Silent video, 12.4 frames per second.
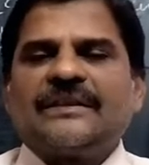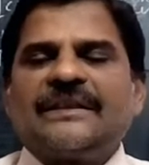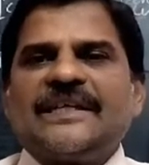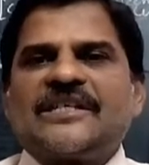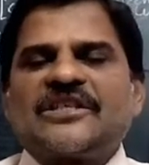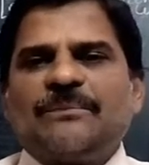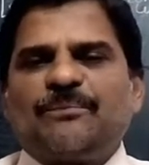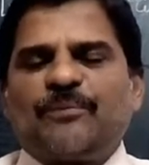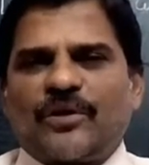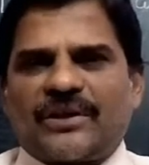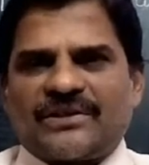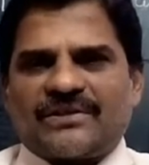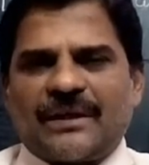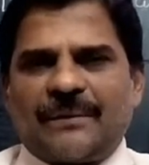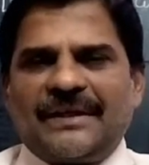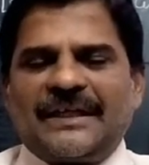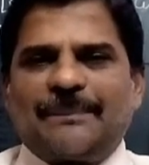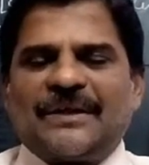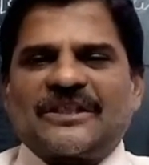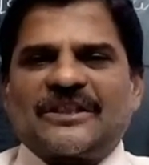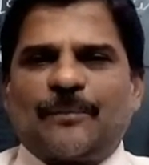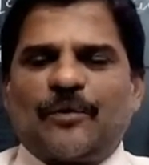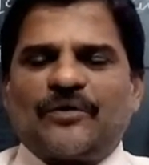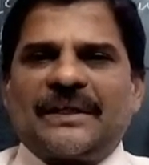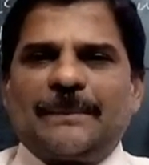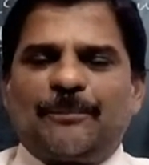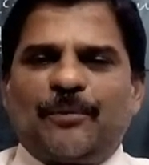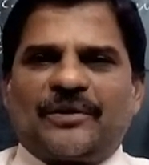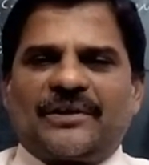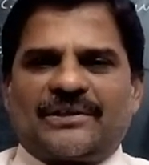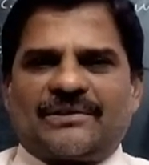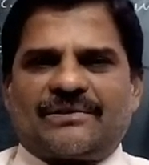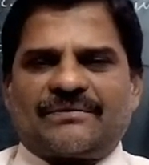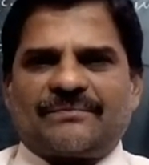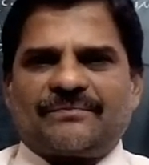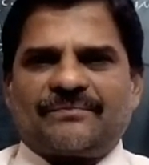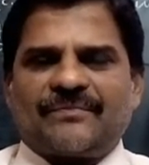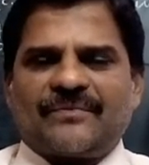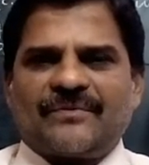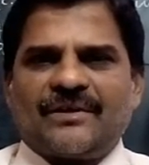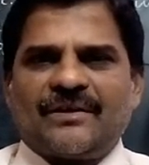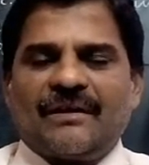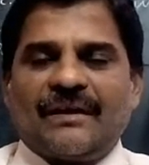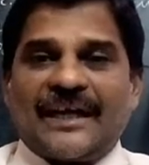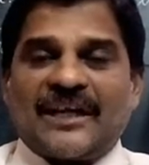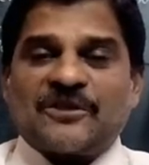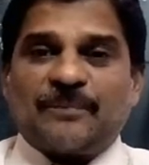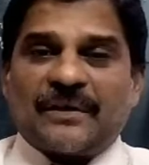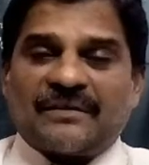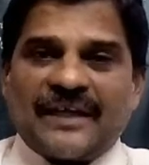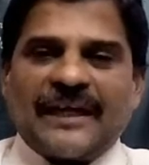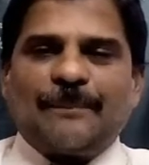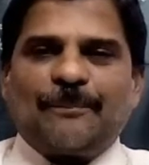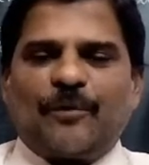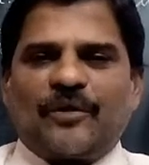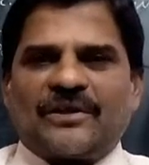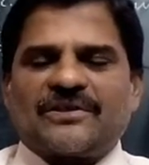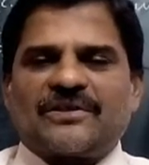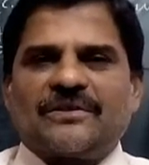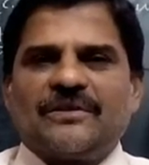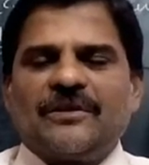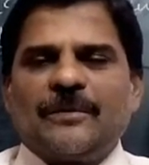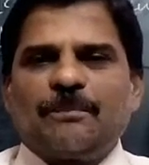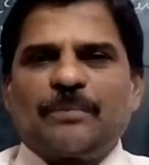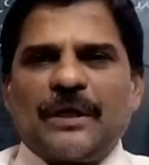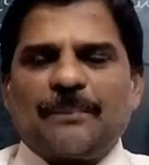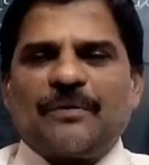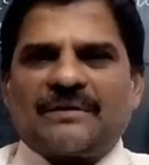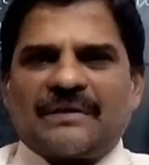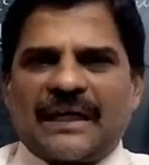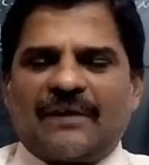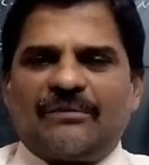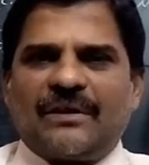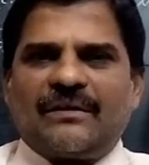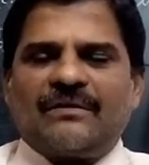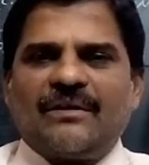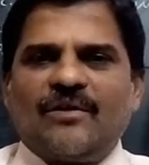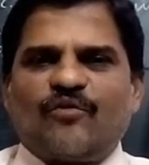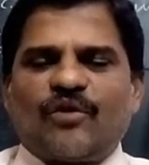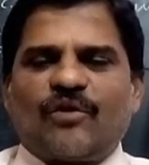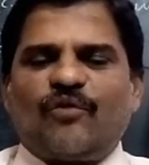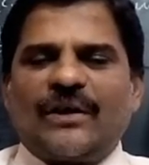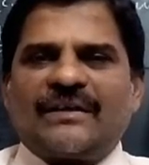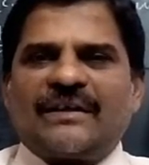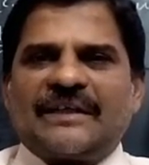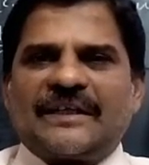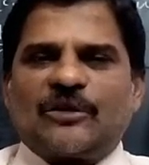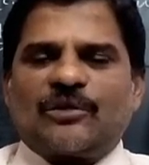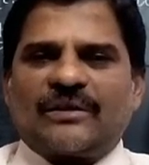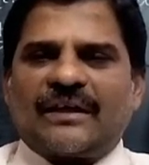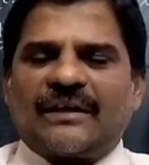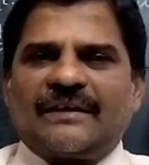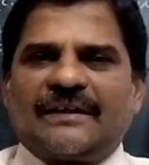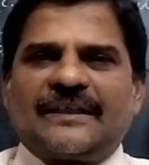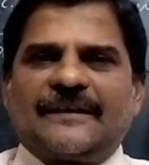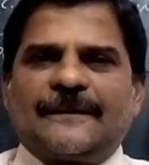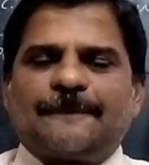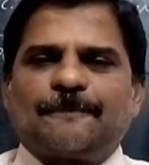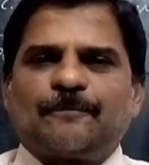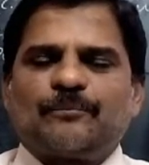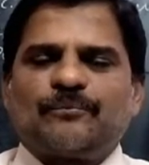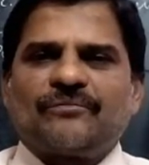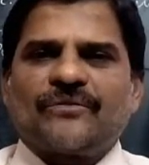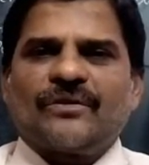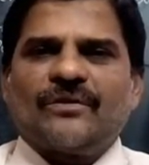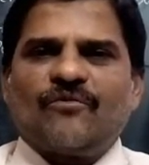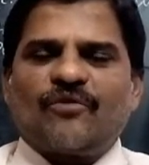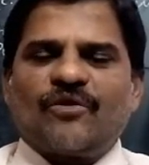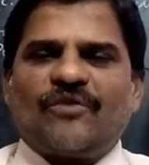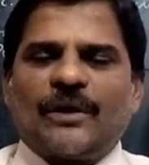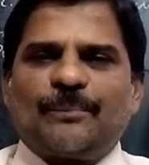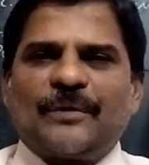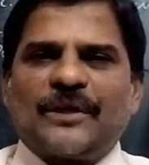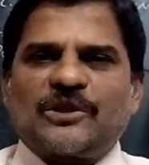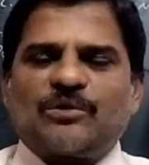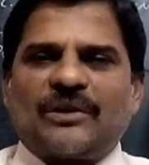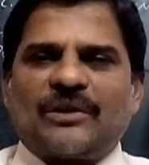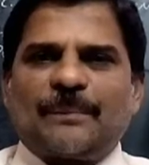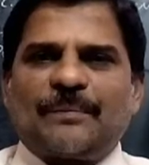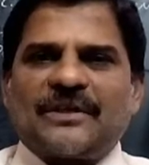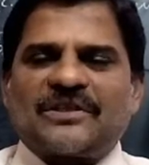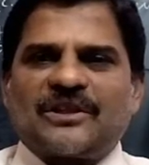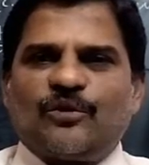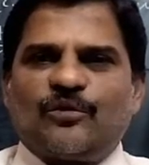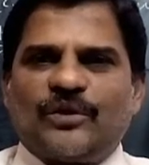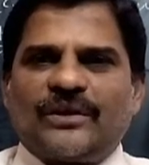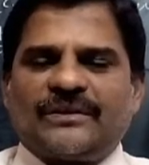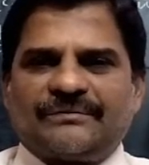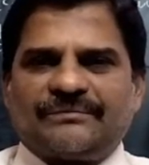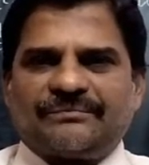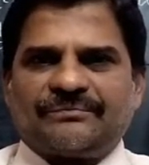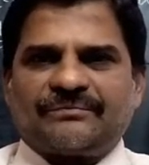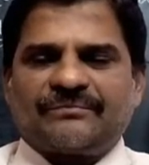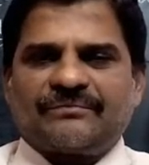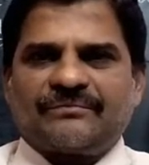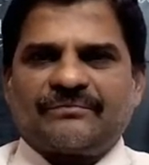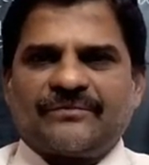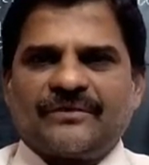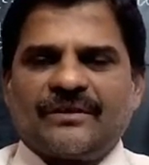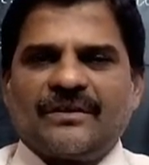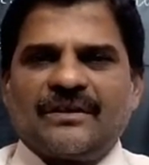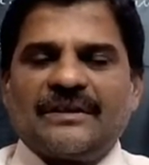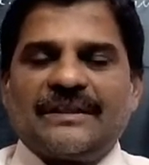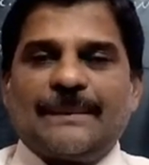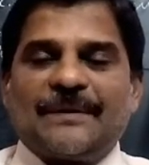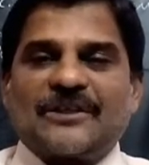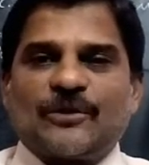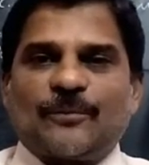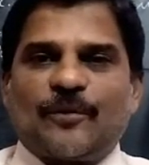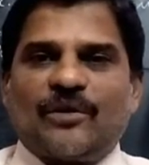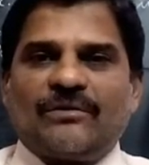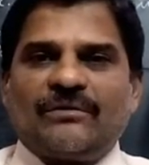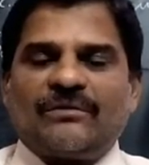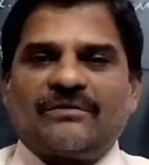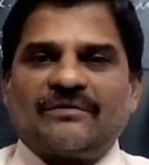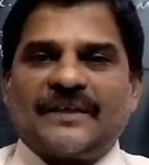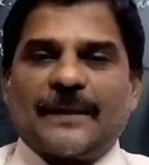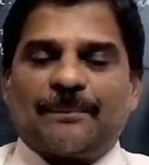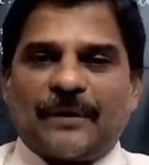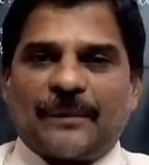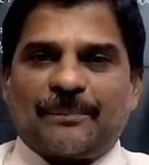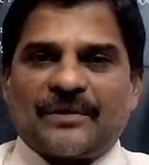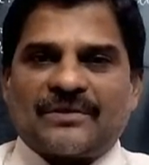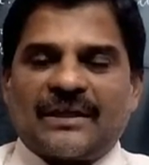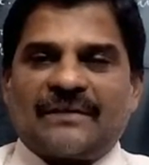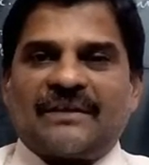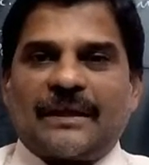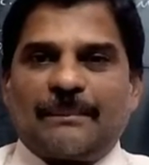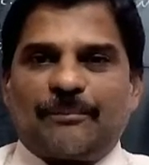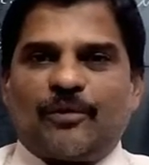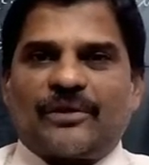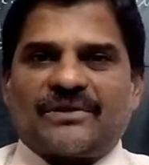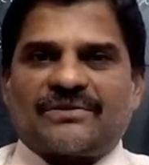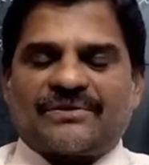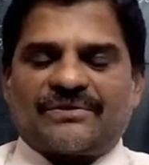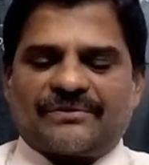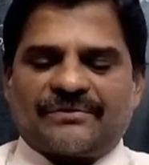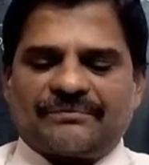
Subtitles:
its importance. Depends upon their importance. As per their importance, people traveled from one country to other country, from one place to other place in the world. Depends upon their purpose and their importances.